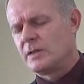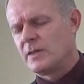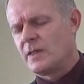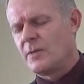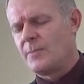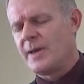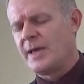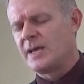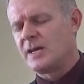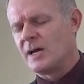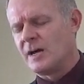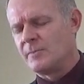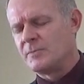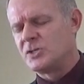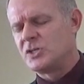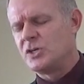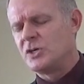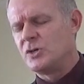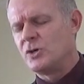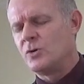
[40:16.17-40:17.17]
that they come
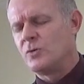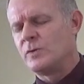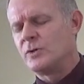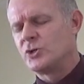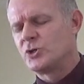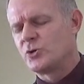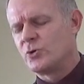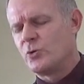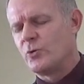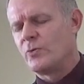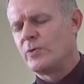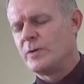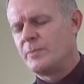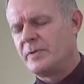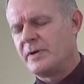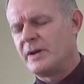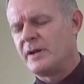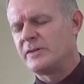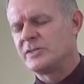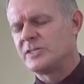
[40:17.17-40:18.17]
to you in true
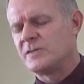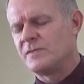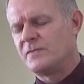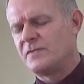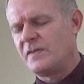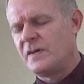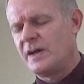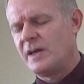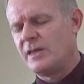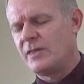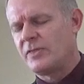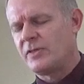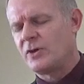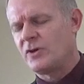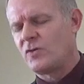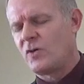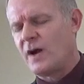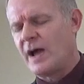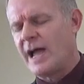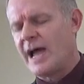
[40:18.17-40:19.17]
repentance and faith and
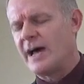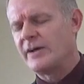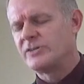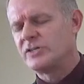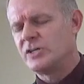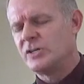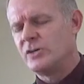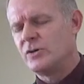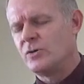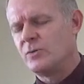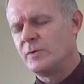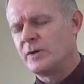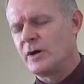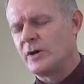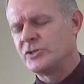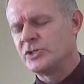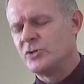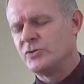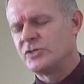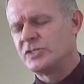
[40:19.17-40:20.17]
cry out to you,
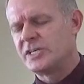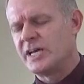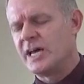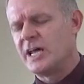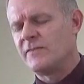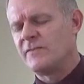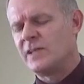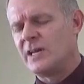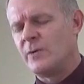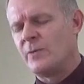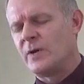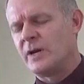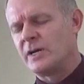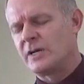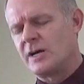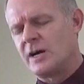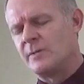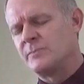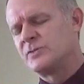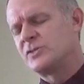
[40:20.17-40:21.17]
because you said if anyone
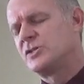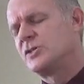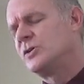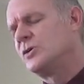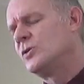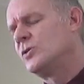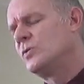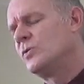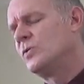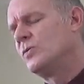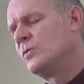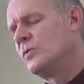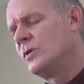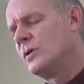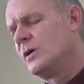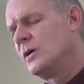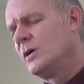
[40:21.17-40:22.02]
comes to you,